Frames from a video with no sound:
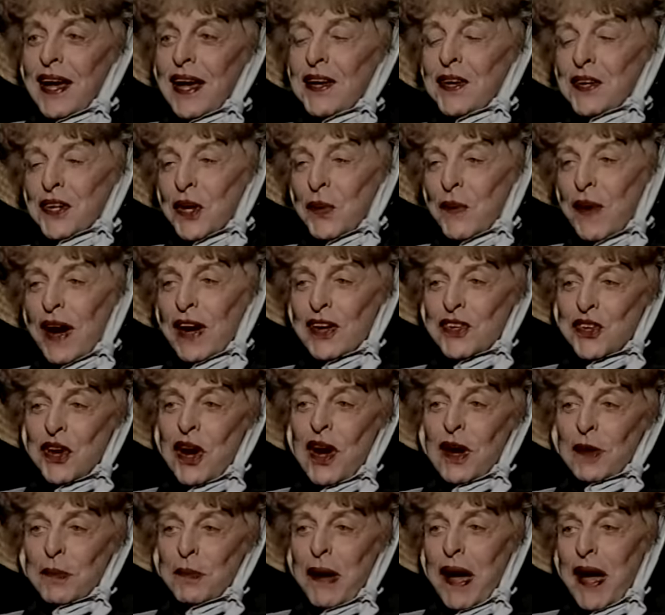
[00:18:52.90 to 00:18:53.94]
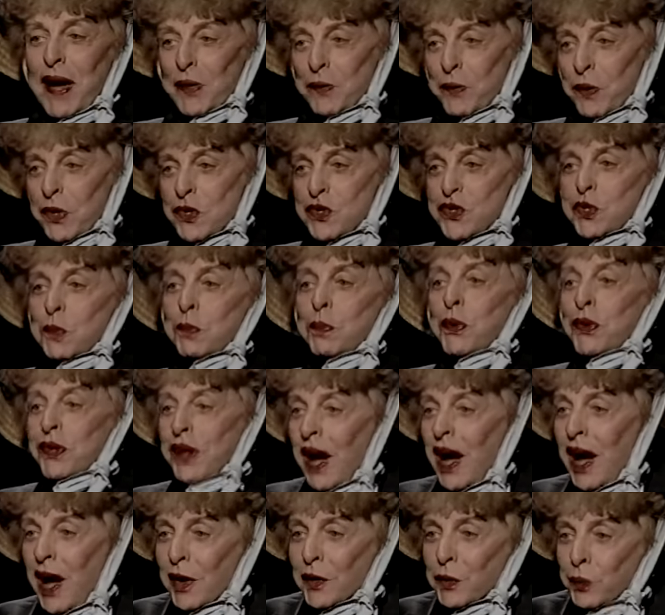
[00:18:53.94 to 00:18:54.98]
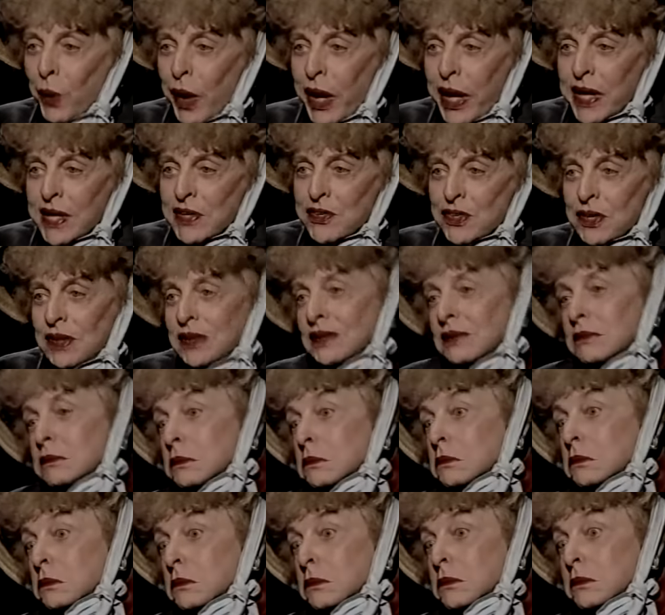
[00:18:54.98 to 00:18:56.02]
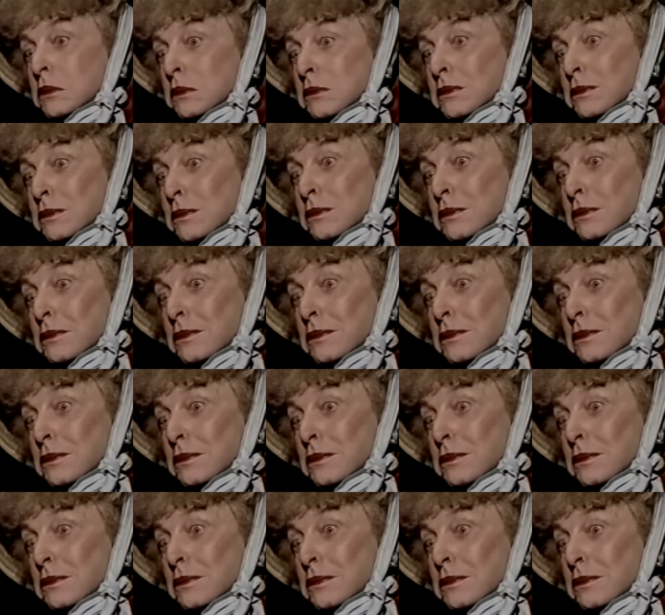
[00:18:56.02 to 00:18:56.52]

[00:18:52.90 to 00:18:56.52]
every uh -huh. day. You know, uh -huh. I jog backwards to put on weight. Uh-huh.